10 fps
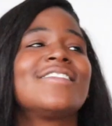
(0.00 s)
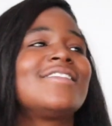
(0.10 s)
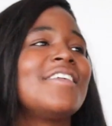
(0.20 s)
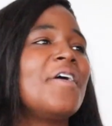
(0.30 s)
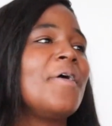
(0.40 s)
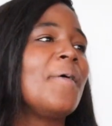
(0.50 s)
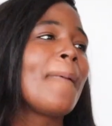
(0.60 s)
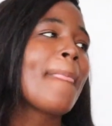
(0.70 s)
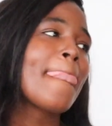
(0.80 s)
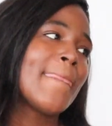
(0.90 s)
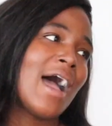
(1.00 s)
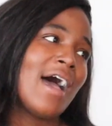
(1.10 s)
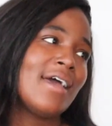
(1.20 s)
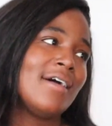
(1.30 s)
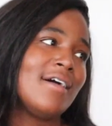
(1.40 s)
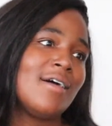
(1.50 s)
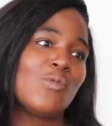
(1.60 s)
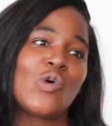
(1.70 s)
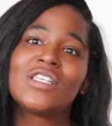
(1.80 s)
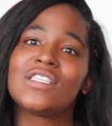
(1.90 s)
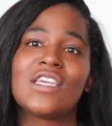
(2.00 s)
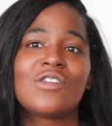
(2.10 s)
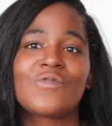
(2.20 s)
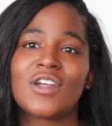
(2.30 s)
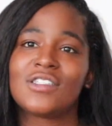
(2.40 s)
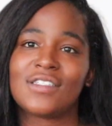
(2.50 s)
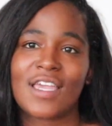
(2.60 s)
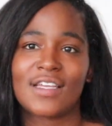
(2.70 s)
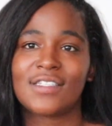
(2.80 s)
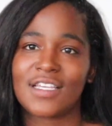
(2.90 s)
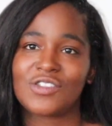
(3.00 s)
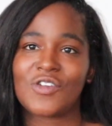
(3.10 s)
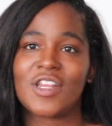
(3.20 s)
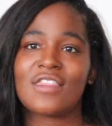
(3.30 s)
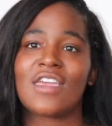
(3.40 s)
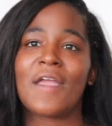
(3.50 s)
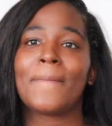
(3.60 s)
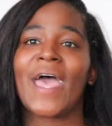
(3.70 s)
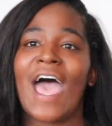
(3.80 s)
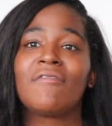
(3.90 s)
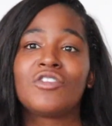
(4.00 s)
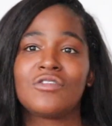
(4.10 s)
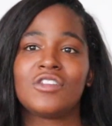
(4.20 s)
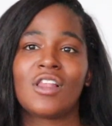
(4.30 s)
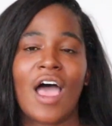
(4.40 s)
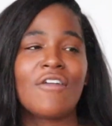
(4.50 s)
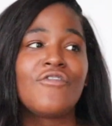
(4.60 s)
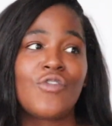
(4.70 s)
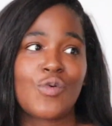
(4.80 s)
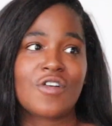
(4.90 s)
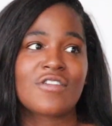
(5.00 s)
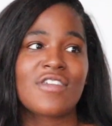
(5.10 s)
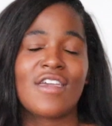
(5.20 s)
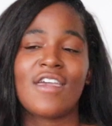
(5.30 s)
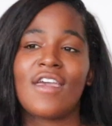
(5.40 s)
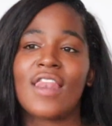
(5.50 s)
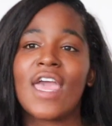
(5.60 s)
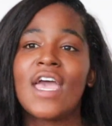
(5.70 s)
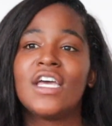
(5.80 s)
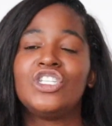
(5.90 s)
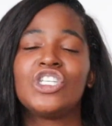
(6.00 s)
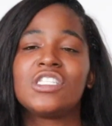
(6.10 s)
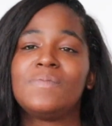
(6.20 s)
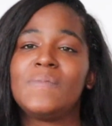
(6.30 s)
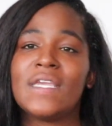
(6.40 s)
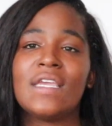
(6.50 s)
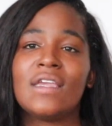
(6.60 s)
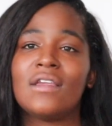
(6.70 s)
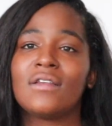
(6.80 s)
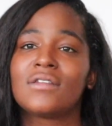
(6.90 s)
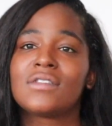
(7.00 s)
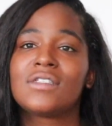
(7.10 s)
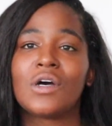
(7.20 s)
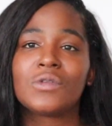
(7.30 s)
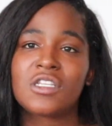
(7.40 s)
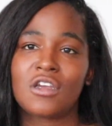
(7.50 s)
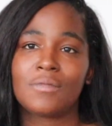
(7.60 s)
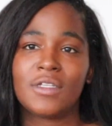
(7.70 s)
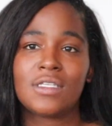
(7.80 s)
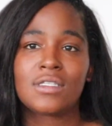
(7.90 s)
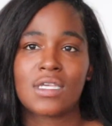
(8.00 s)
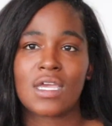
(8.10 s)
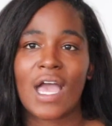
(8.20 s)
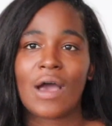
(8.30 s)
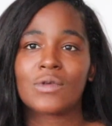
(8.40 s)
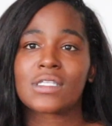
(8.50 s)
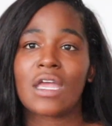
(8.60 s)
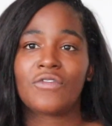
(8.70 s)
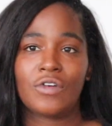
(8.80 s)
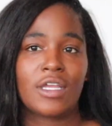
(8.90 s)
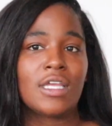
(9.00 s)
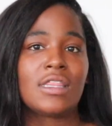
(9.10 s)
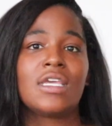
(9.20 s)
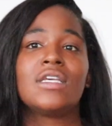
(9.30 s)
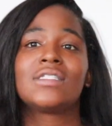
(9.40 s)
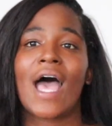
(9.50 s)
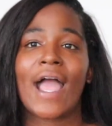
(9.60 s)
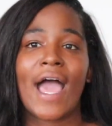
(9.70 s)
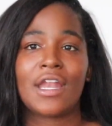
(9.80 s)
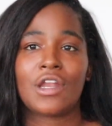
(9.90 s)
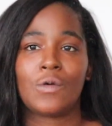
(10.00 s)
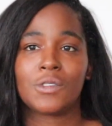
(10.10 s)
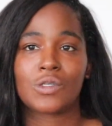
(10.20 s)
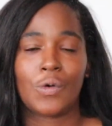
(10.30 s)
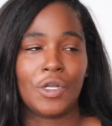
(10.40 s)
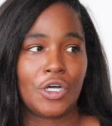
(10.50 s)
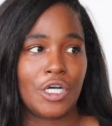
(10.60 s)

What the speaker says: So I wasn't in a rush to take a test or anything, but after the July 4th and just being so terribly sick, I was like, forget this, I gotta know what's going